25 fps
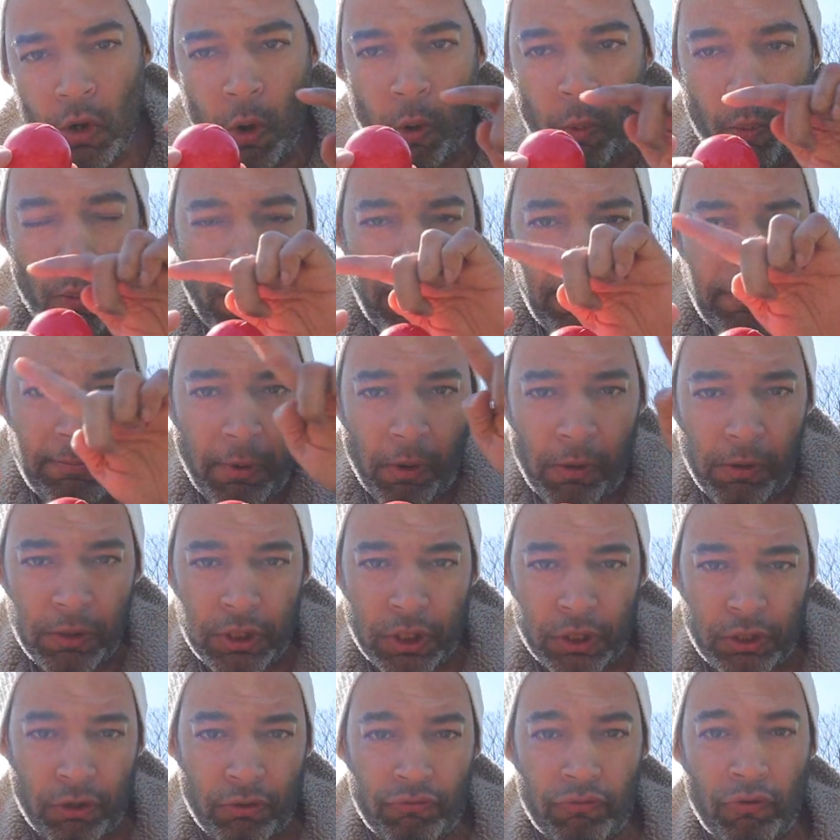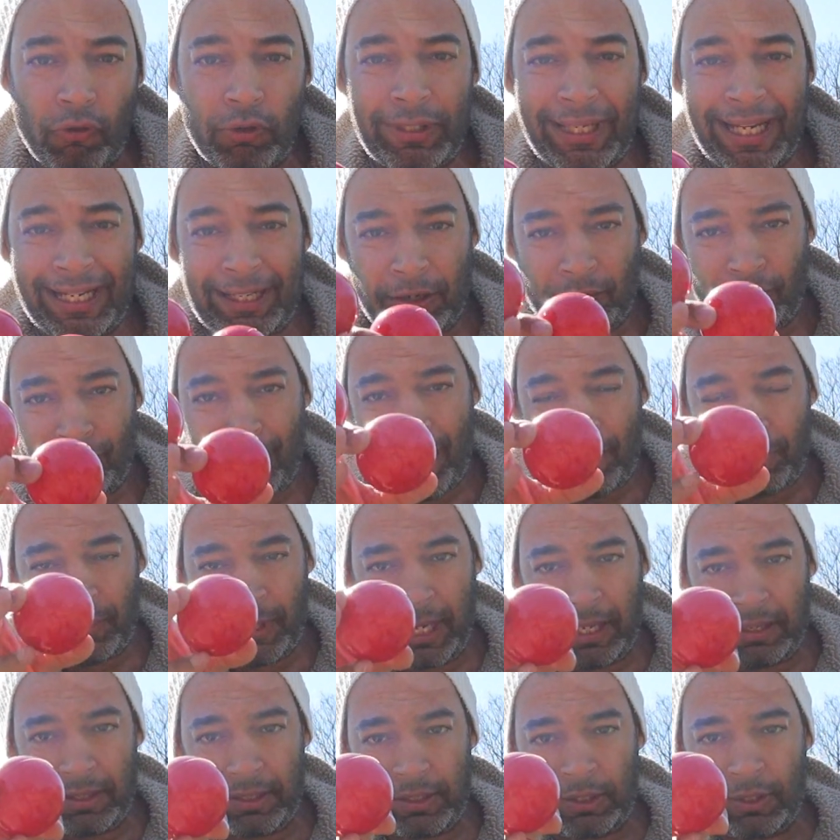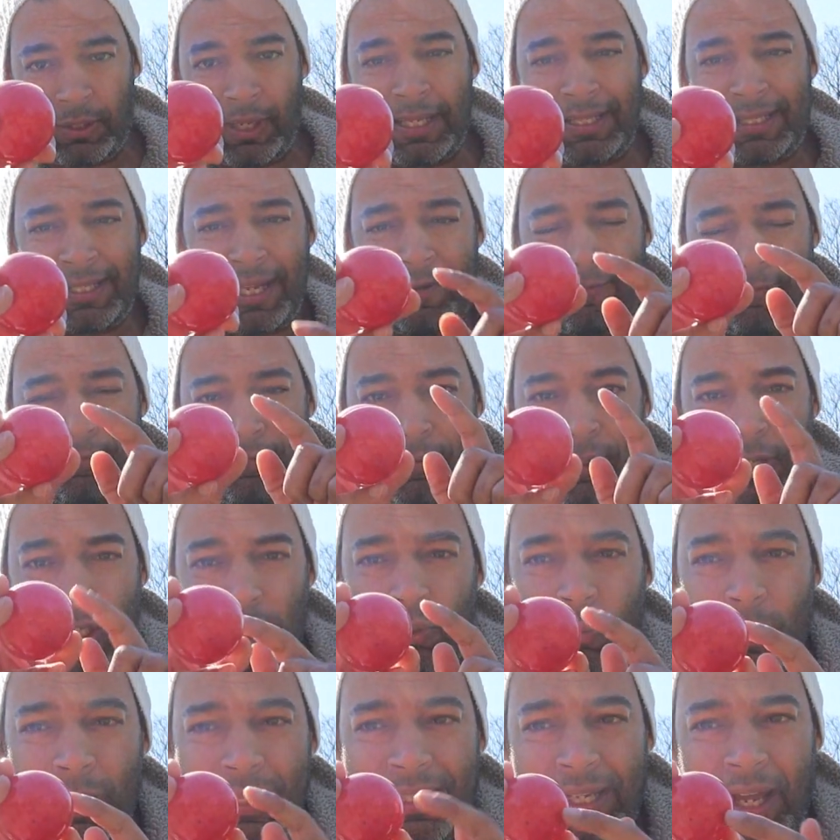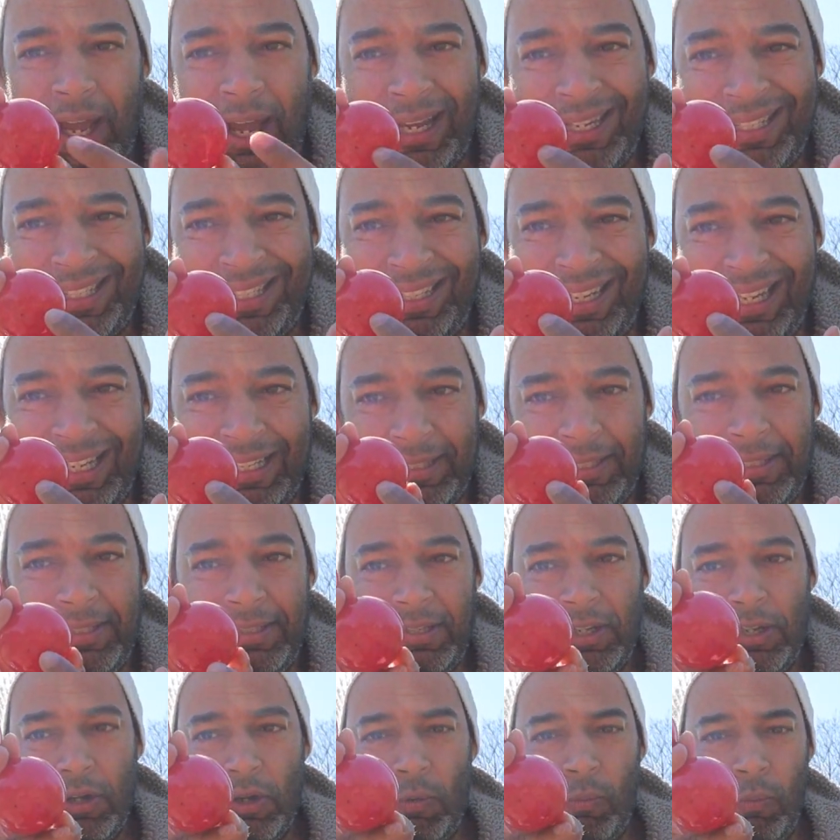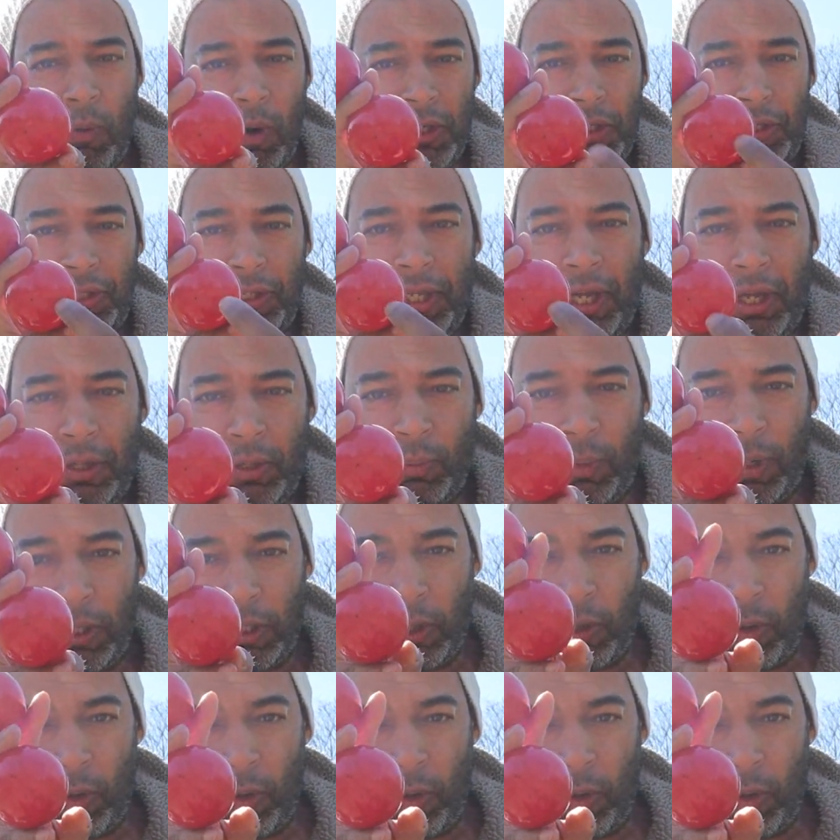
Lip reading: One ball's gonna rotate around the other. So let's say if this one's isolated, watch the other one